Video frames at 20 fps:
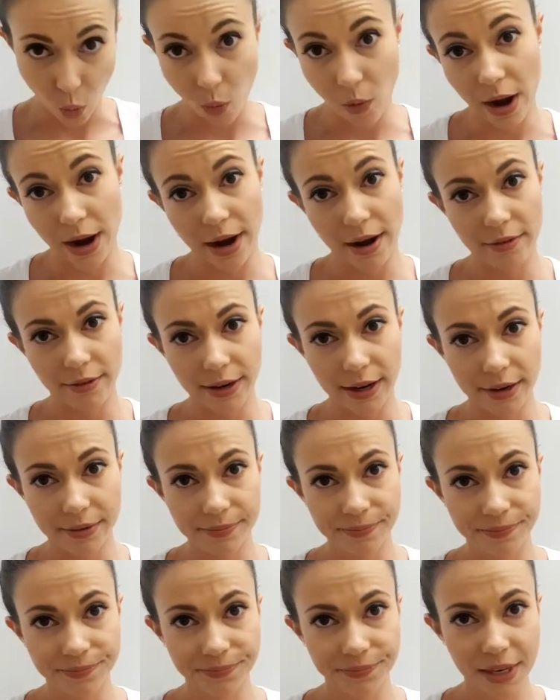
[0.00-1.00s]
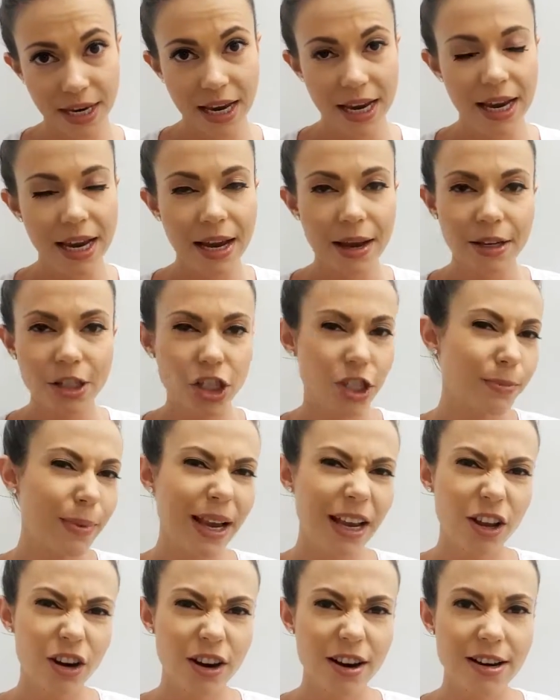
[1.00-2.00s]
whatever. Just
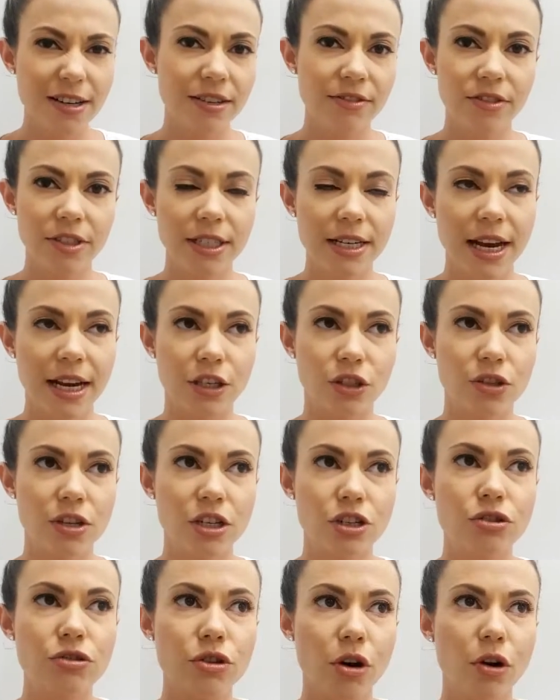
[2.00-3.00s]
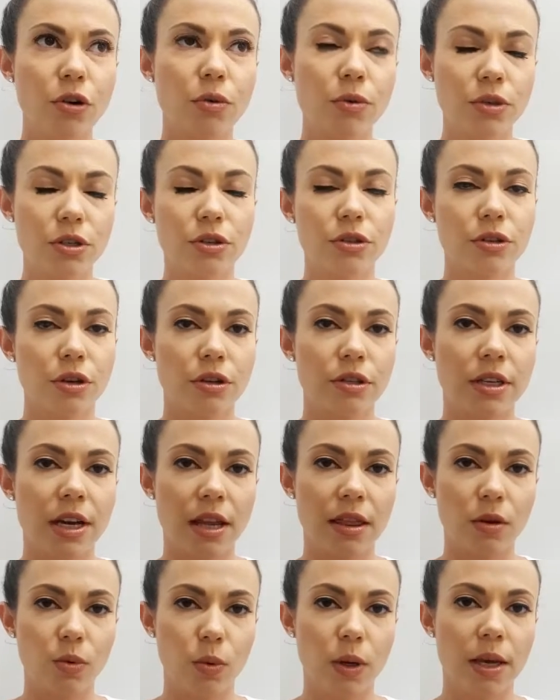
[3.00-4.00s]
make it on a different day so that you don't always
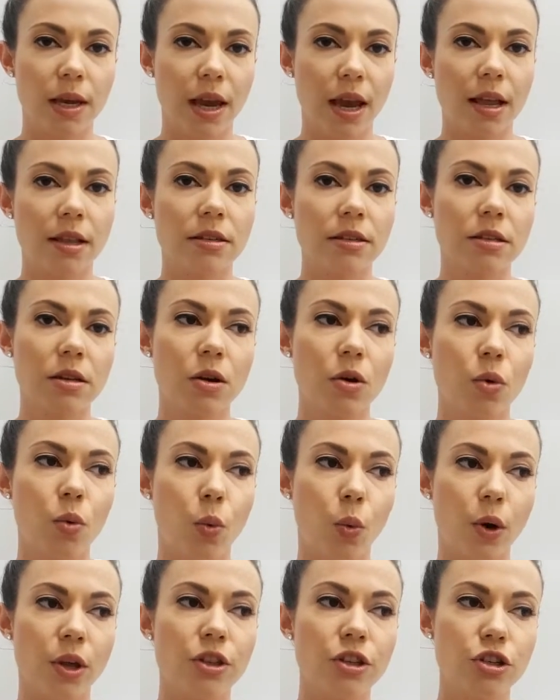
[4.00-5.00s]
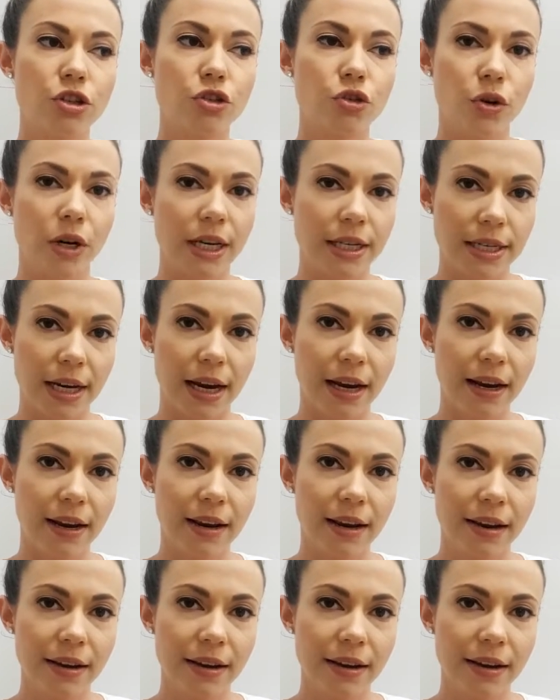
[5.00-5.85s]
associate the weekends with treating.